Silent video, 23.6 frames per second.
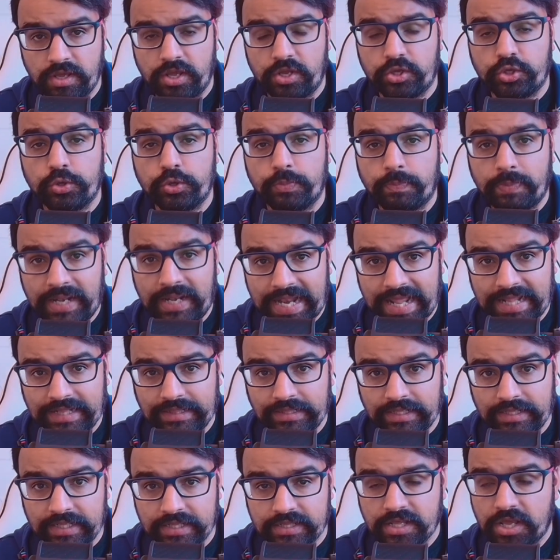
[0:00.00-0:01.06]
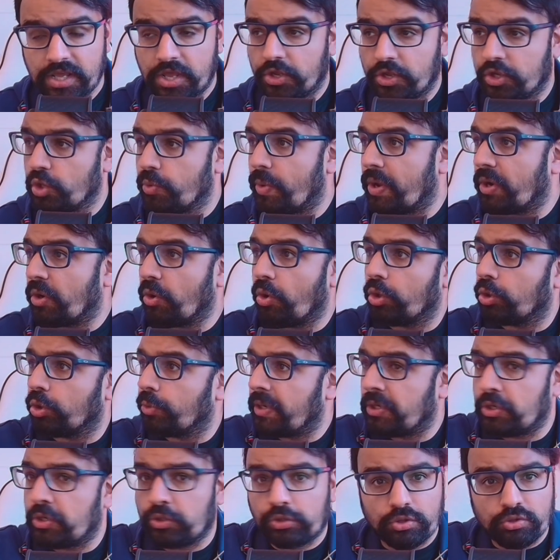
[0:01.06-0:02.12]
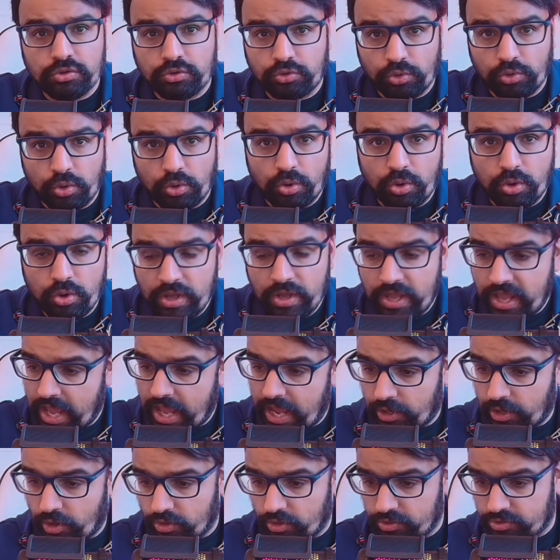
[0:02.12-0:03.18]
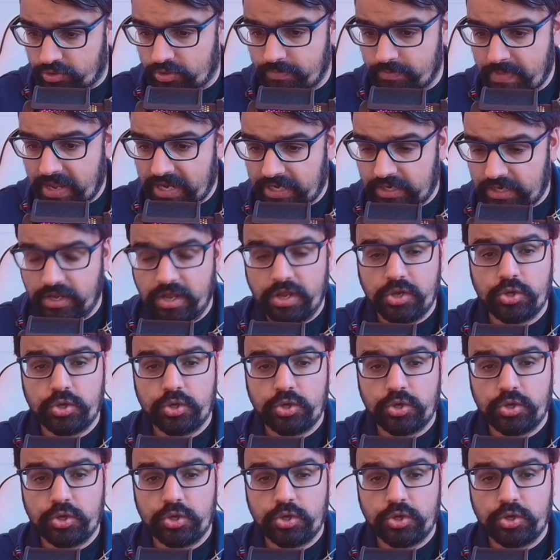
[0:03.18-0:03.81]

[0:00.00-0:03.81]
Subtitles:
You planned this. You went all the way to the store and got cement.